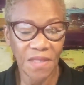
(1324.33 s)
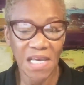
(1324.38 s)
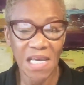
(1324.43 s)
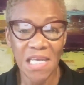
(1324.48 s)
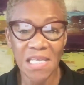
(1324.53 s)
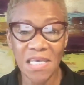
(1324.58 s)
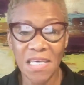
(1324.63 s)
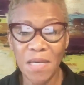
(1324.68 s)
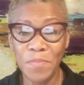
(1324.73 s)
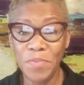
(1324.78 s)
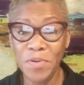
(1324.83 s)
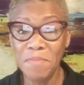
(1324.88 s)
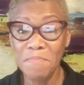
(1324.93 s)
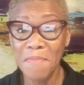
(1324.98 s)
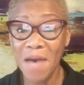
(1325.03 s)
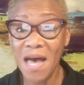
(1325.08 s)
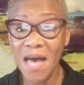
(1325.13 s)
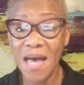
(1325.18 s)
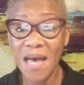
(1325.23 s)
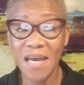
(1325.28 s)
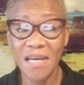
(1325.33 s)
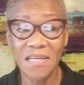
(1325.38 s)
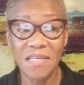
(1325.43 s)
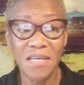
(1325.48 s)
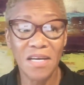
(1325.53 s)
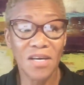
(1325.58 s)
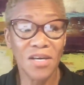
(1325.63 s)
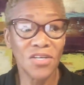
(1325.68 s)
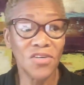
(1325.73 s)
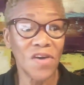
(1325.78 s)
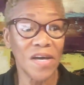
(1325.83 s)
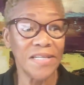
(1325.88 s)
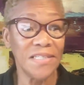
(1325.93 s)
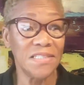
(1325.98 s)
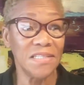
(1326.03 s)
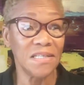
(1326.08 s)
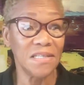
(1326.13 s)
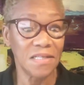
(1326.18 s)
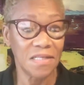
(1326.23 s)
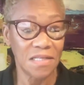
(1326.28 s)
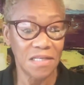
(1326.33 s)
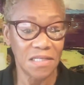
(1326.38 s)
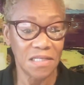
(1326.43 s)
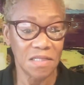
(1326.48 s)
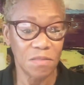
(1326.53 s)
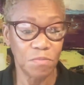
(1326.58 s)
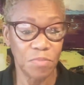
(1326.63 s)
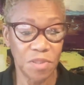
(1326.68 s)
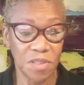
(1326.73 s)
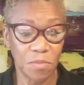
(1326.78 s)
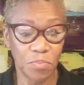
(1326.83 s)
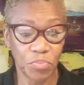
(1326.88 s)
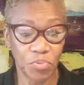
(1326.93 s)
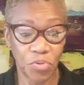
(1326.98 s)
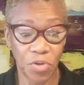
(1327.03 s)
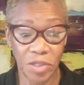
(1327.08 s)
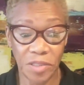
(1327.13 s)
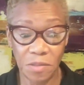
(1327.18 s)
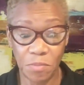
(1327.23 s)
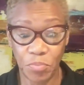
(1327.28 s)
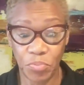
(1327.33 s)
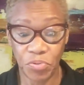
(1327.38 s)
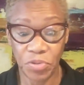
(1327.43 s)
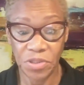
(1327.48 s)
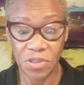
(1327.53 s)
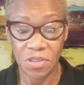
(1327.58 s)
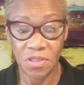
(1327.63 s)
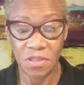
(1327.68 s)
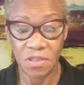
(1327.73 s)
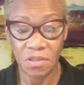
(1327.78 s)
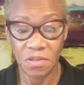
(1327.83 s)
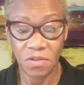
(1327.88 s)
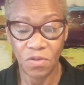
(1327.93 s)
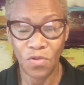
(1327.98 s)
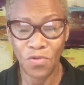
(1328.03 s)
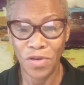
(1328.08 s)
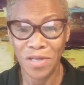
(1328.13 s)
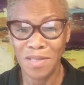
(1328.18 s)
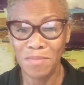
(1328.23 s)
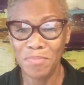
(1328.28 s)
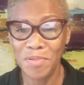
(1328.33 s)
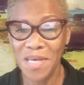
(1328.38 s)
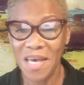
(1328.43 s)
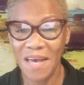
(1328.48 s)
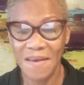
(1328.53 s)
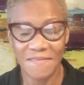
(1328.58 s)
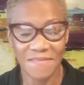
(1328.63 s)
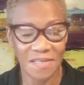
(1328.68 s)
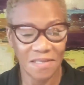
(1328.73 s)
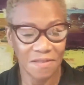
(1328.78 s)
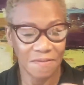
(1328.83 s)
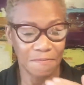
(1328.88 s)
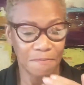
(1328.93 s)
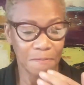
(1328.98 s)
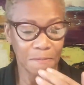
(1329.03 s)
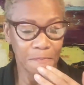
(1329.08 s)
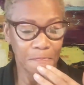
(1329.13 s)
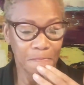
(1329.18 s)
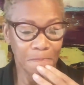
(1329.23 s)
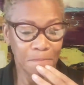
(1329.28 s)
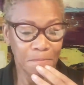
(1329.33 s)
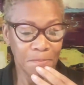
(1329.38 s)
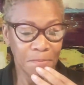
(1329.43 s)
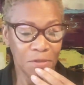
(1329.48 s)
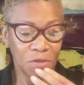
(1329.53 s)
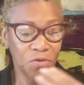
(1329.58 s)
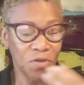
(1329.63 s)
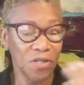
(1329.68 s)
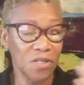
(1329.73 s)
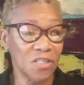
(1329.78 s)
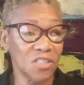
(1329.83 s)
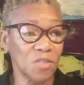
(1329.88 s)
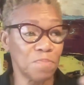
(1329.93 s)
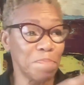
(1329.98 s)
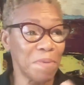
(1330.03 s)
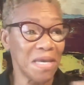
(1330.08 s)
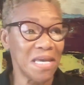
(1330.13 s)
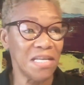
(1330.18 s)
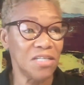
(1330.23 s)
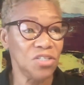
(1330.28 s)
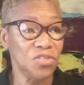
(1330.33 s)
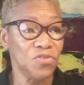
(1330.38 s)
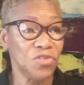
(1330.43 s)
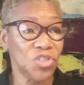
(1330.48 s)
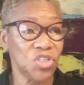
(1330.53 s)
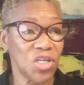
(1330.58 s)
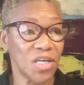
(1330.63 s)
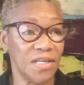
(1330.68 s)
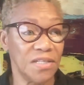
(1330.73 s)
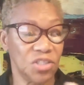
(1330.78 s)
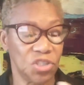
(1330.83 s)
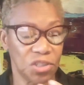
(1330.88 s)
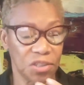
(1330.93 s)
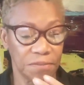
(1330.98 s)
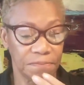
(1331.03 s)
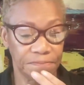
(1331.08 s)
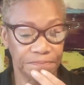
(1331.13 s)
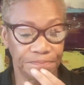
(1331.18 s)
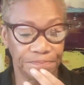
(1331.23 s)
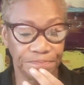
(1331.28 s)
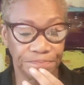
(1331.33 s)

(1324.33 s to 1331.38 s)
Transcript: And keep in mind, your identity can be a prison or it can be heaven. You can expand it or change it.